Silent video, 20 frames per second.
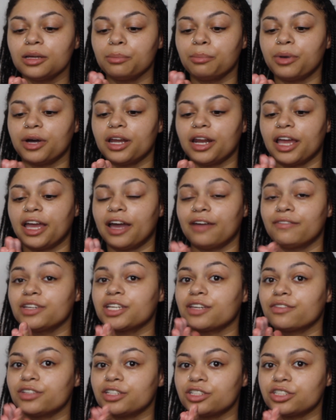but I haven't
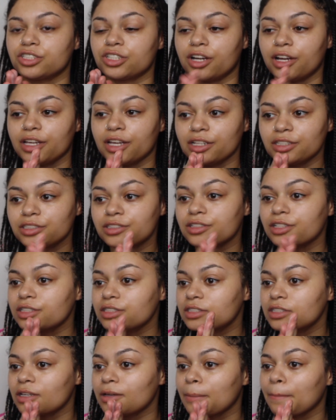given it a shot yet, so
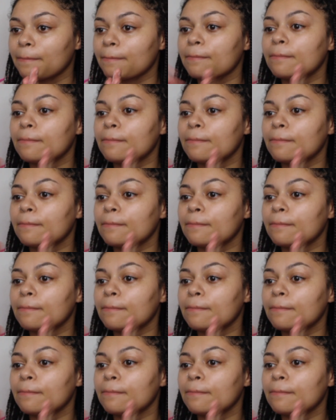let's see.